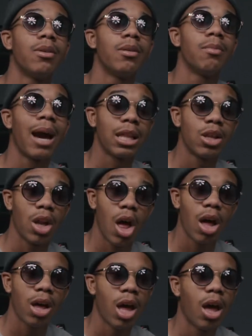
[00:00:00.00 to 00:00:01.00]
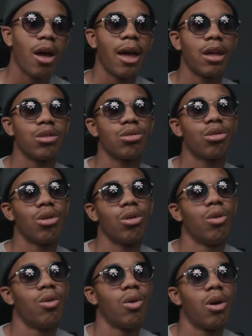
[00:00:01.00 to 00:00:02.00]
by the law, and
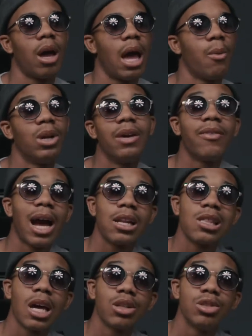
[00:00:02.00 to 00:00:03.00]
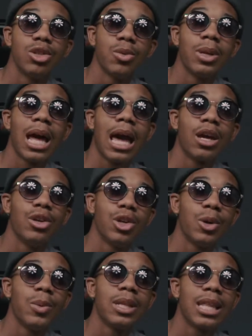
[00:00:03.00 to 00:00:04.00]
so whatever I decide to do with it, I can
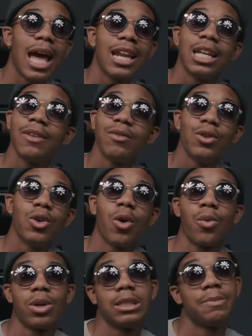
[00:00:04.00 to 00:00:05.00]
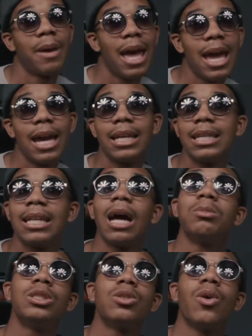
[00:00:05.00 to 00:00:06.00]
do with that. And if you don't want to pay, then
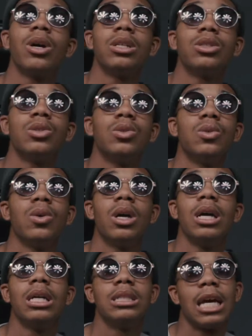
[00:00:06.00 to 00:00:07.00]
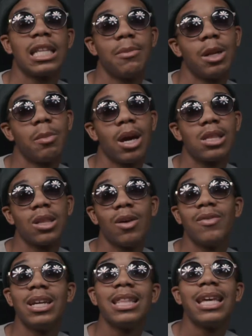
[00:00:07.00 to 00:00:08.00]
I'm just going to take the money
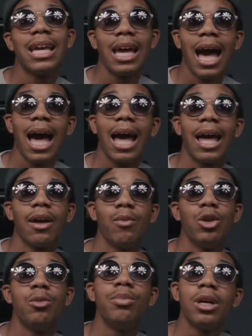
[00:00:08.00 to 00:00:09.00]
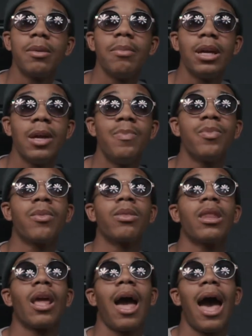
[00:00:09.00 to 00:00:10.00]
myself. Good thing when you book me,
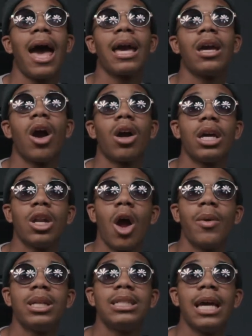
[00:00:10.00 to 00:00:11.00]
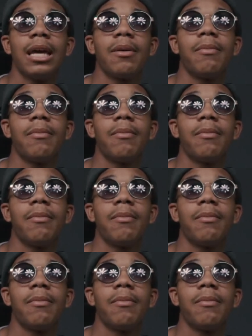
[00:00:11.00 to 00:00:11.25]
I can already take